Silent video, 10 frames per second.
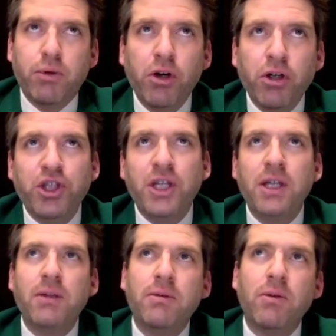
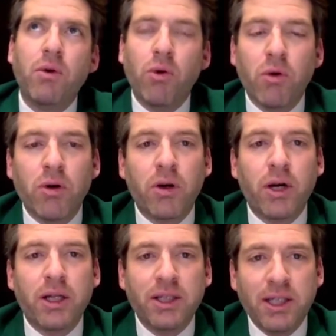pushing,
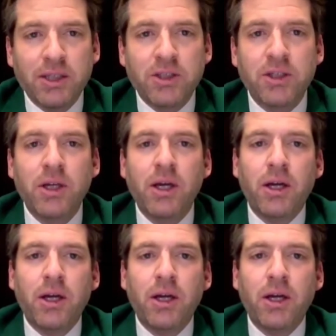or at least